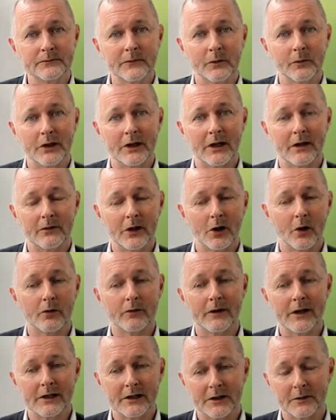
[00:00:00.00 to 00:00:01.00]
We are
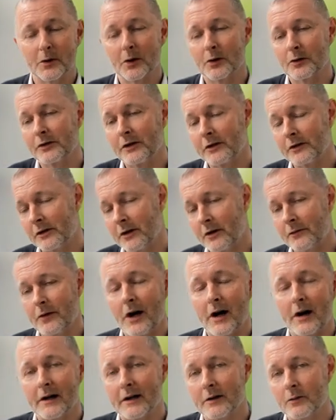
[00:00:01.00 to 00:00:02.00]
already in the process of
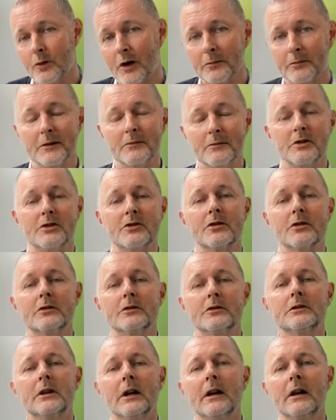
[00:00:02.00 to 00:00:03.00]
hiring one, maybe
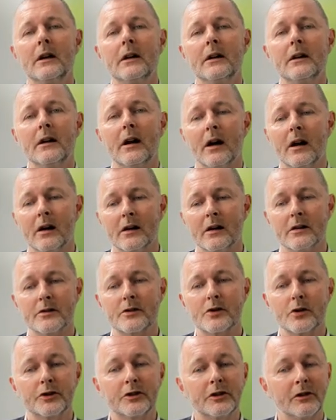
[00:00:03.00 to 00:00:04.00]
two,
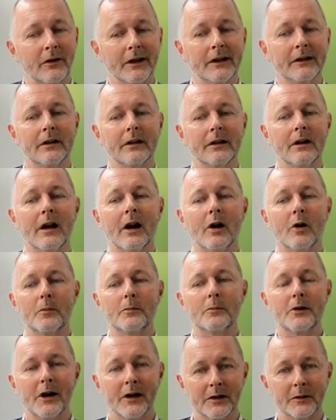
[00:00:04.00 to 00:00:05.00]
to strengthen our
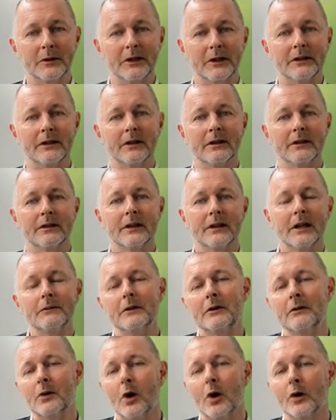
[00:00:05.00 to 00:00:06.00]
product business. And
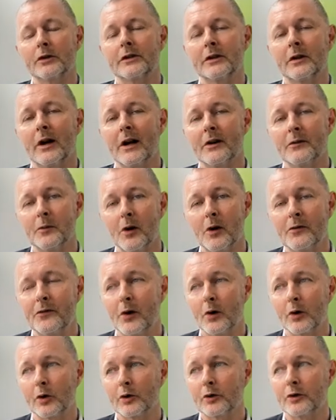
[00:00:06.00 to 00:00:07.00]
we will also have more
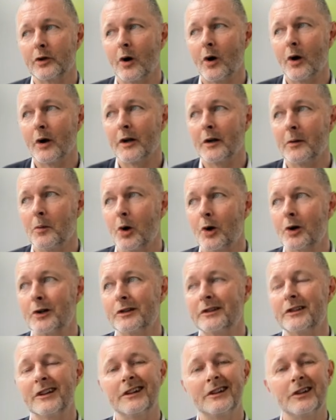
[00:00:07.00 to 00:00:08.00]
focus on a more
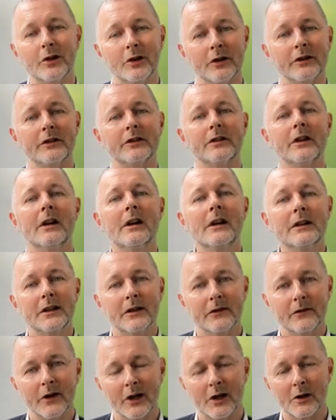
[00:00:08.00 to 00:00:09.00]
continuous
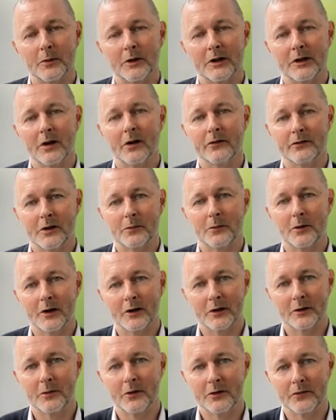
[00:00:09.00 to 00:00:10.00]
development of our
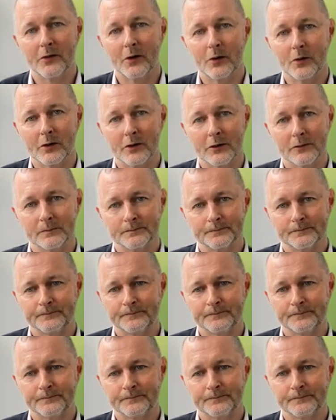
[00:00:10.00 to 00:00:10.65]
product portfolio.